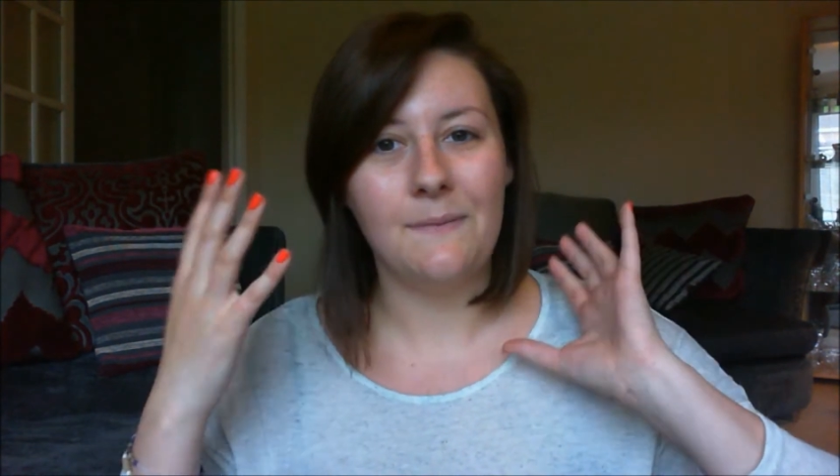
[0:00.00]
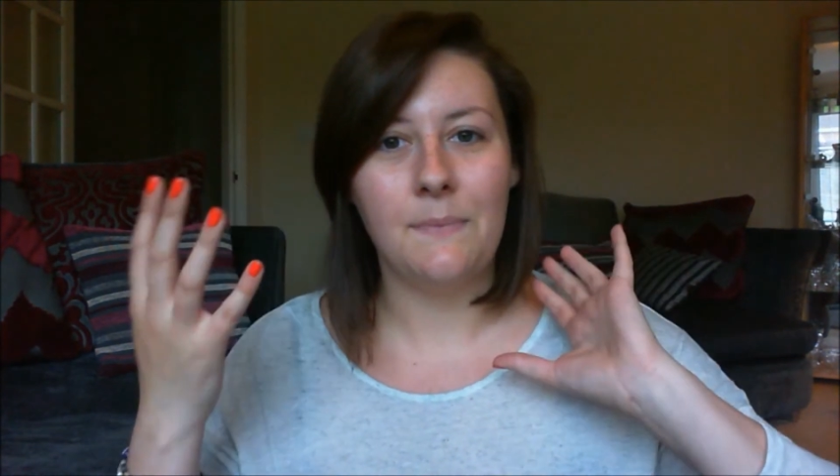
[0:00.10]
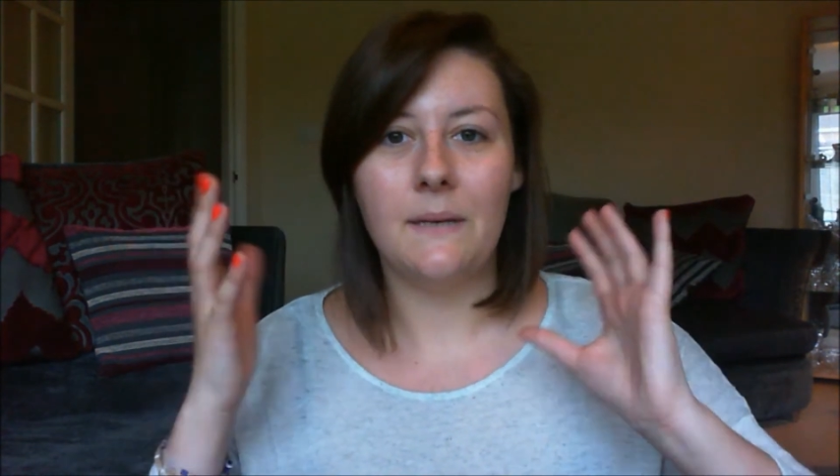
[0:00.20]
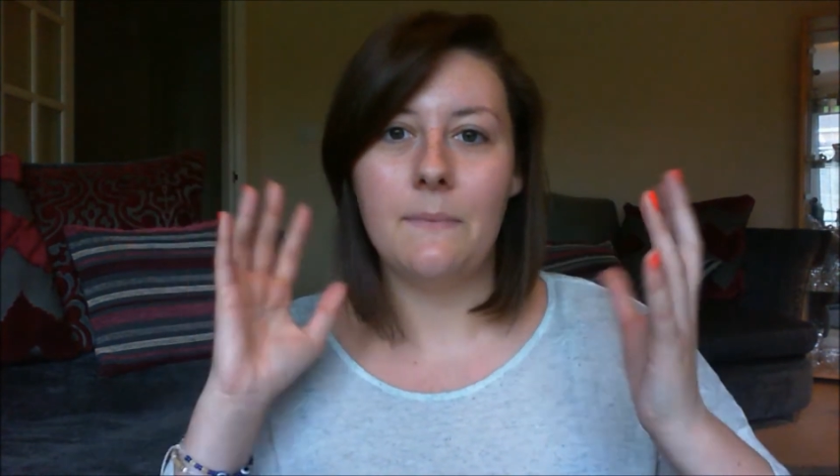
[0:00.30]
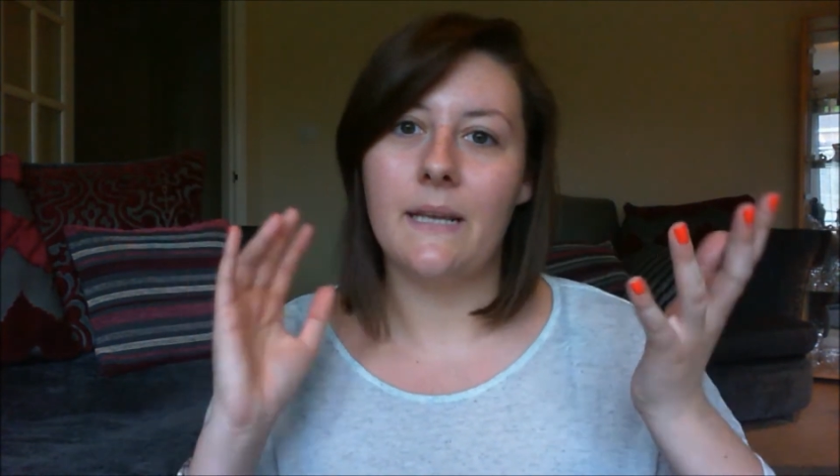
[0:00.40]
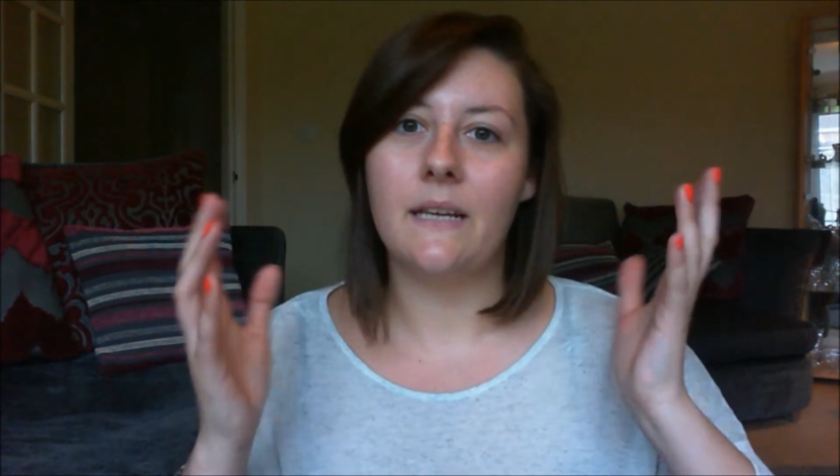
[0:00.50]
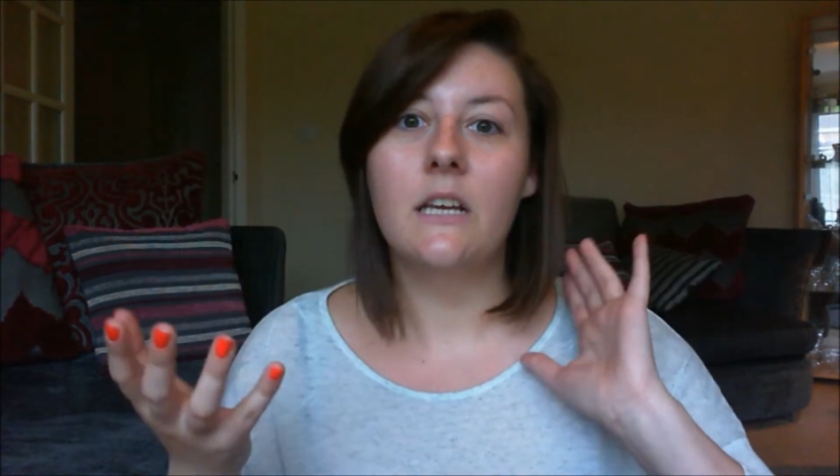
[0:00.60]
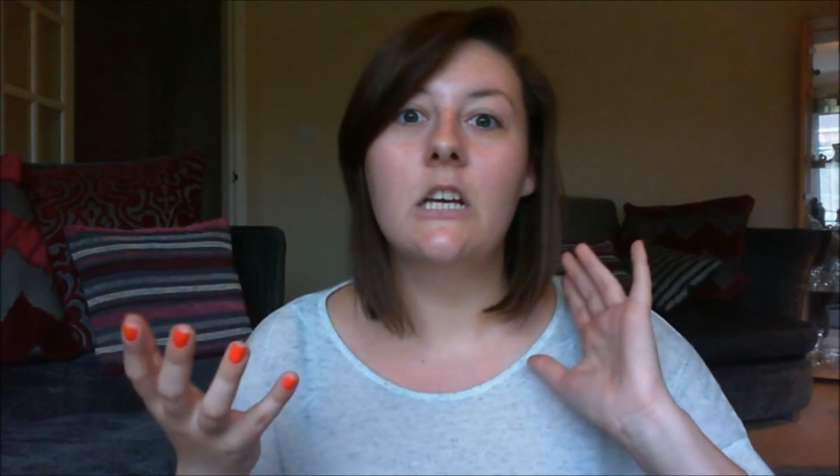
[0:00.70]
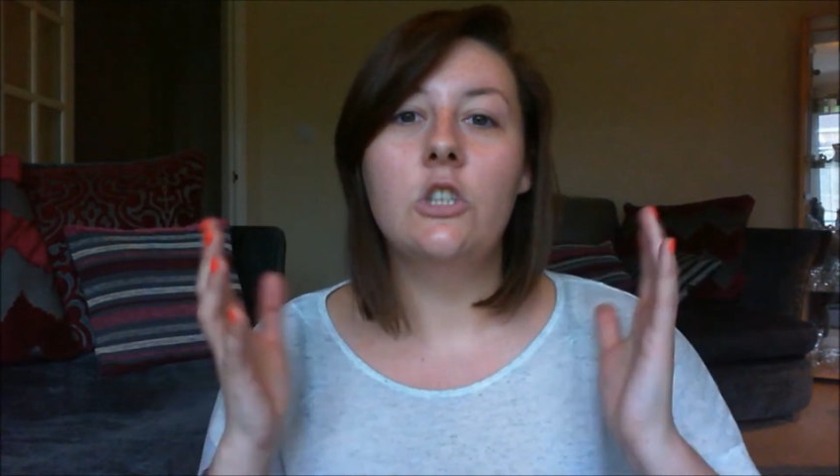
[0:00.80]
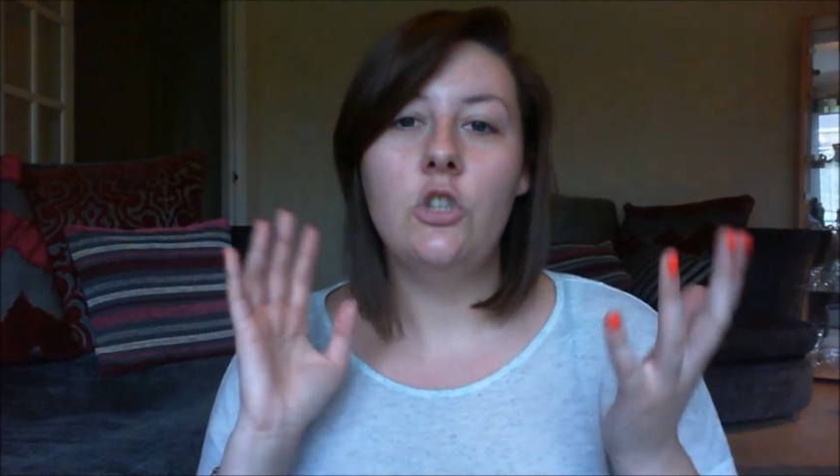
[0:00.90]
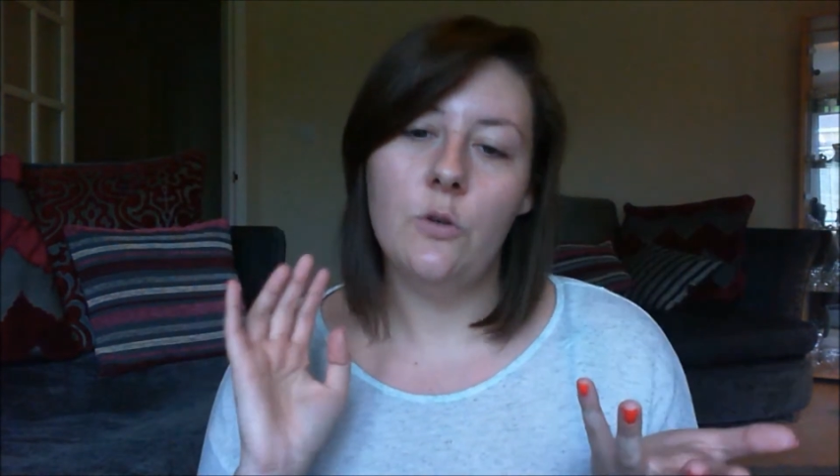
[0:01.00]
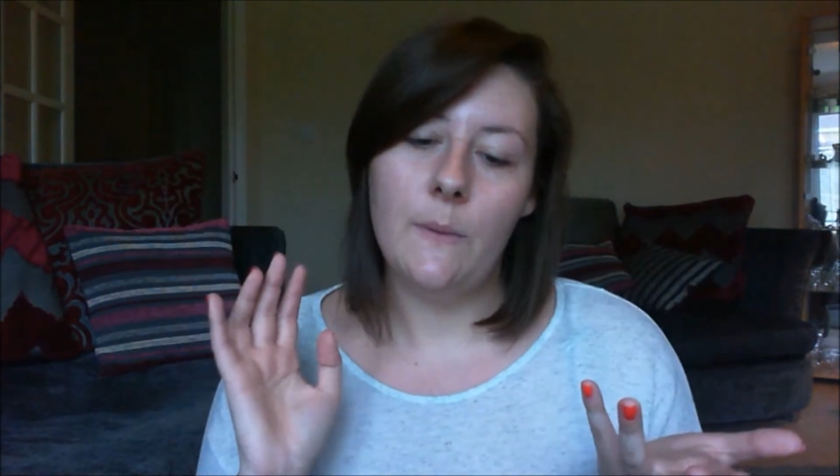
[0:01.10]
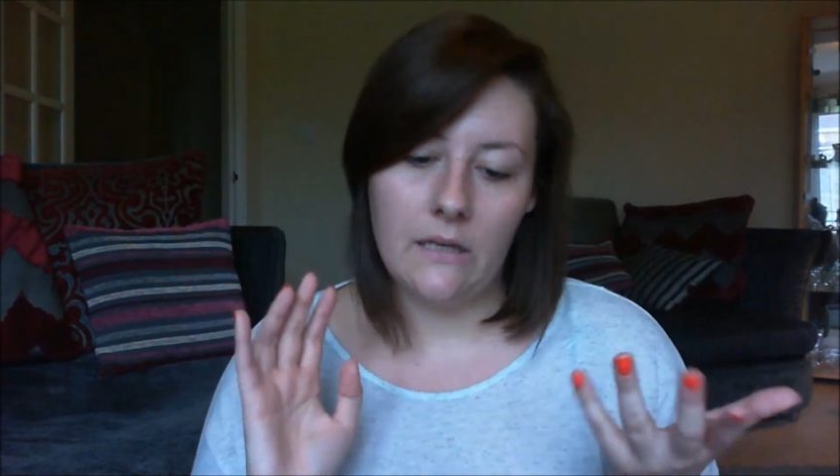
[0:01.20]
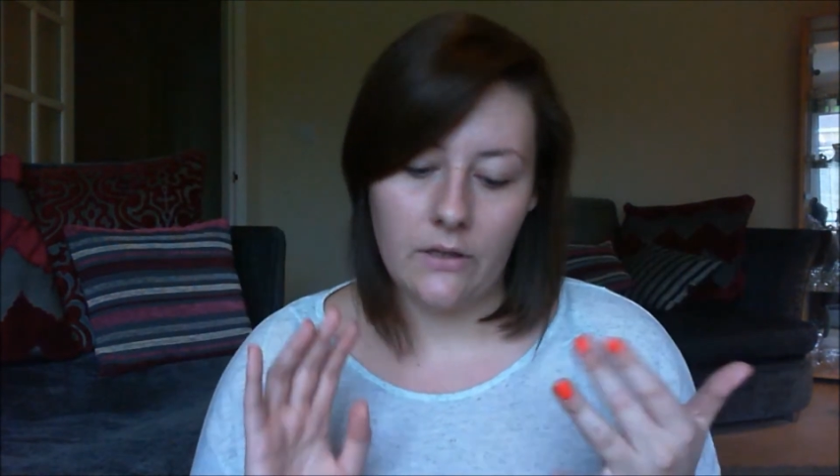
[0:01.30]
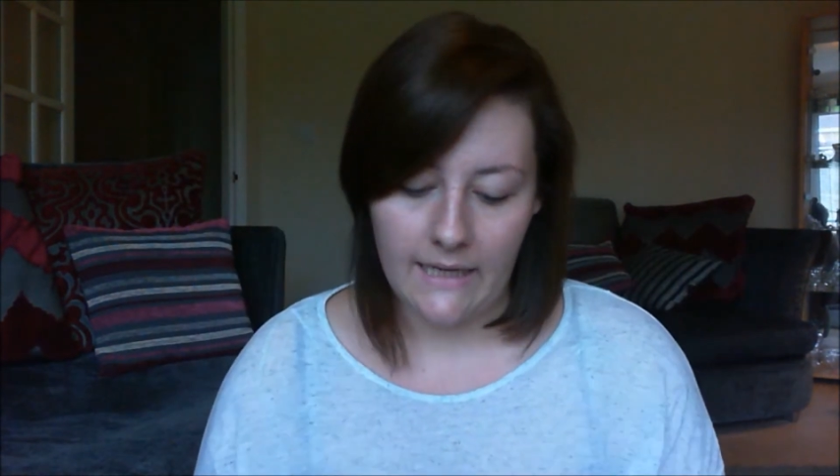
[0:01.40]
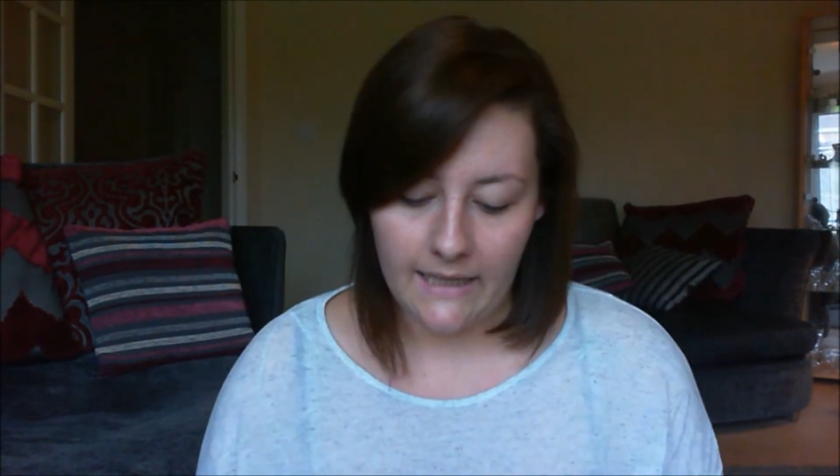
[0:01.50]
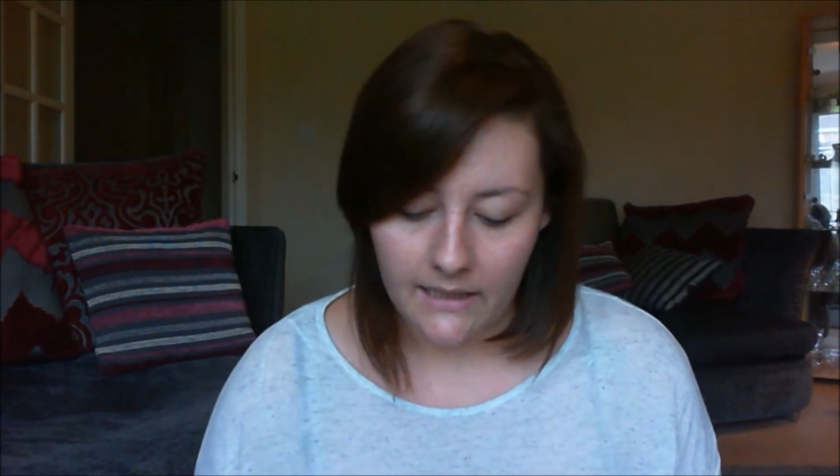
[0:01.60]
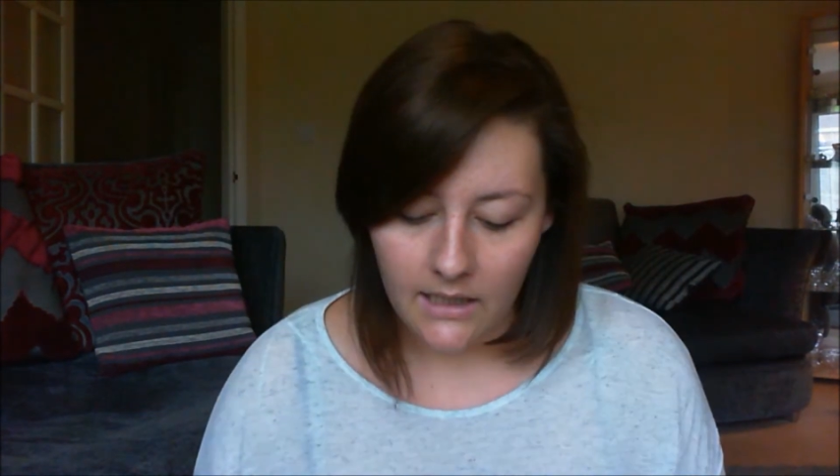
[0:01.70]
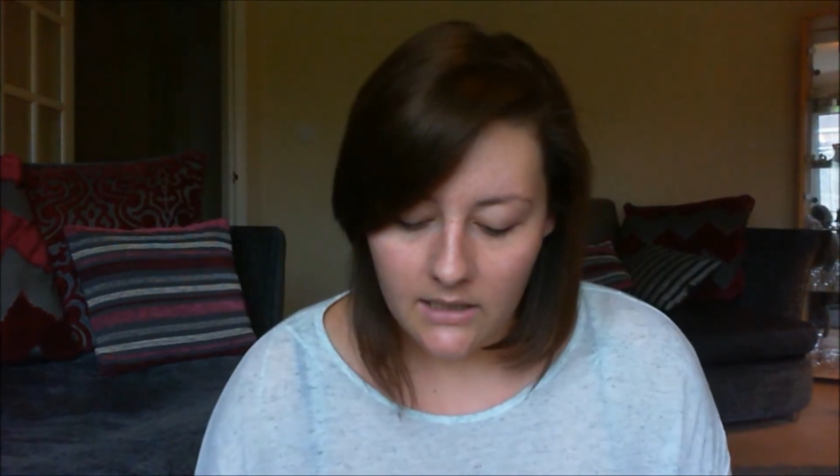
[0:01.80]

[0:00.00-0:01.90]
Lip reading: being a bit dewy looking.